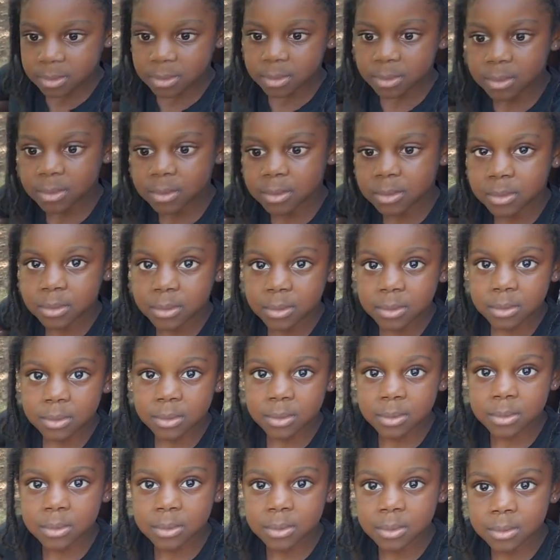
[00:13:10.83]

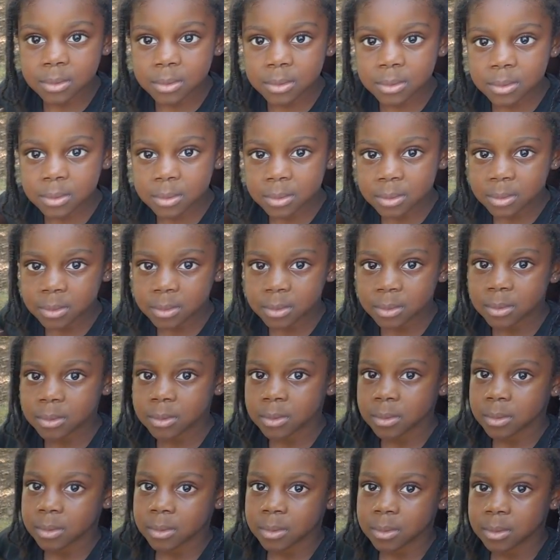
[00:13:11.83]

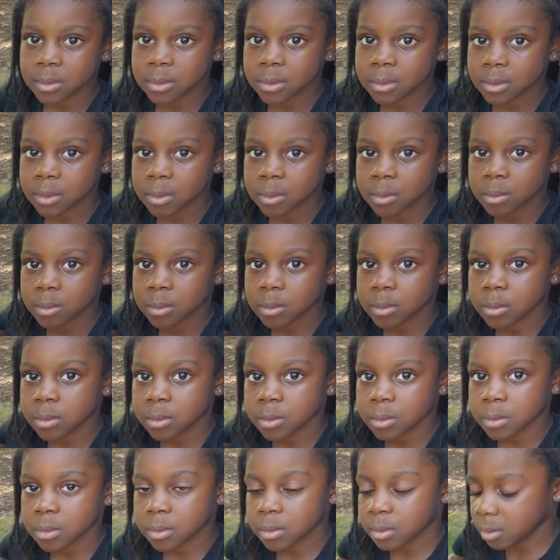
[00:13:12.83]

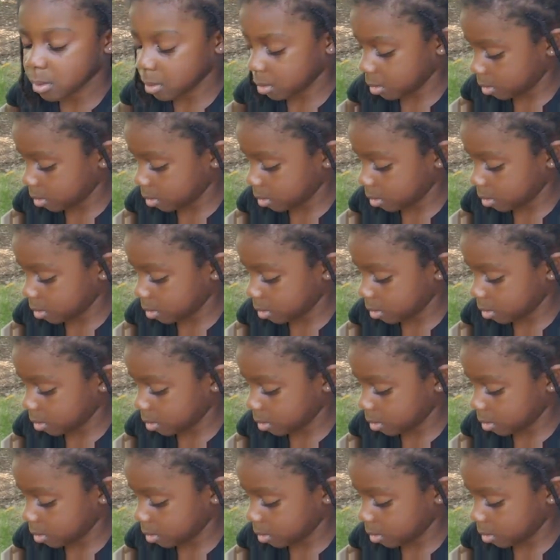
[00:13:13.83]
This person isn't speaking.